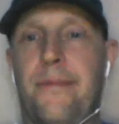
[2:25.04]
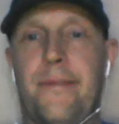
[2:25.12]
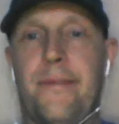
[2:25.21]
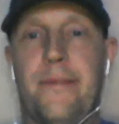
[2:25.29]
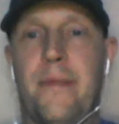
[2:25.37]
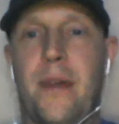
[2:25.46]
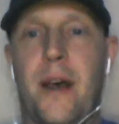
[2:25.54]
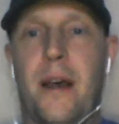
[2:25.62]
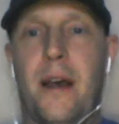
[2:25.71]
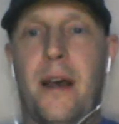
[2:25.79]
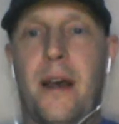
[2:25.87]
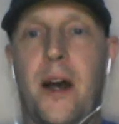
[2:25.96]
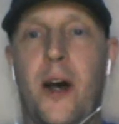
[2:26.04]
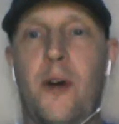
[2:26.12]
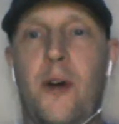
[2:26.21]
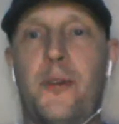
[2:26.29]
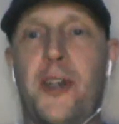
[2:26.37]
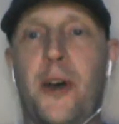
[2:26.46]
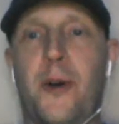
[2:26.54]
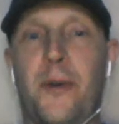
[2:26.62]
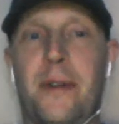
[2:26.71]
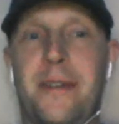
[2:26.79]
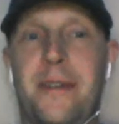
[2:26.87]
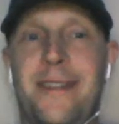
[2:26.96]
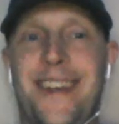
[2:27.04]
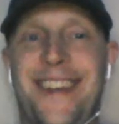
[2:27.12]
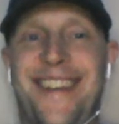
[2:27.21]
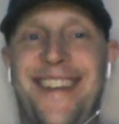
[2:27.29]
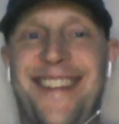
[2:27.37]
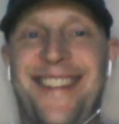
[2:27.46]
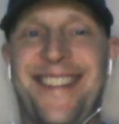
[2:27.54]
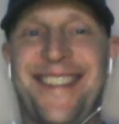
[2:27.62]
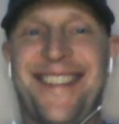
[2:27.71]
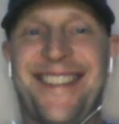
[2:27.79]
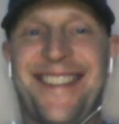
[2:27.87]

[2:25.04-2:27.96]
And went through some hard times, but